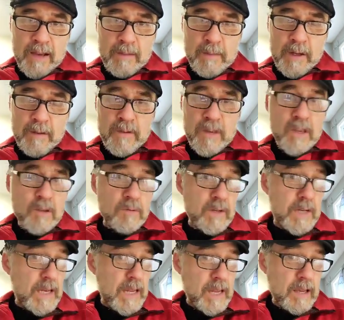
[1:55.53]
A bit of a
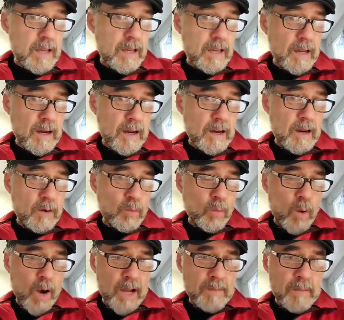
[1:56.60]
unique
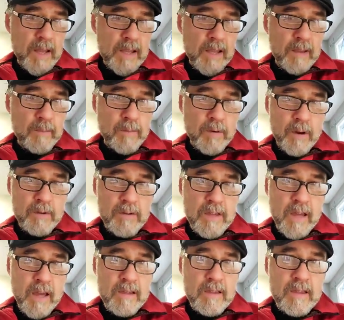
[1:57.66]
winemaking
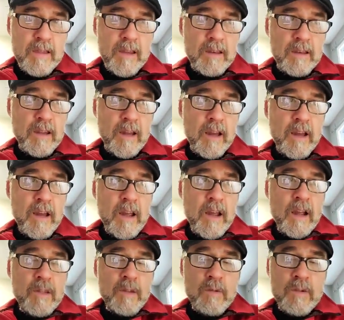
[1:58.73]
process. And the
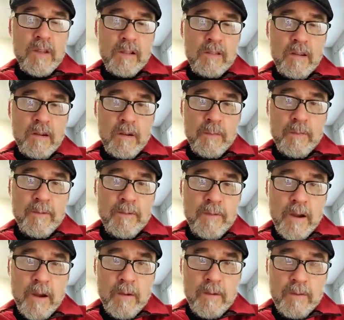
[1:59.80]
results are a
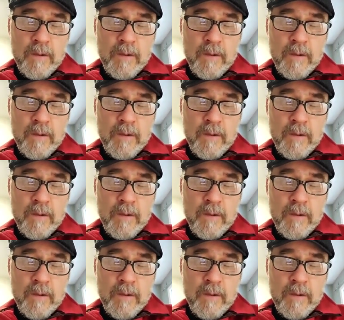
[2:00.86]
very,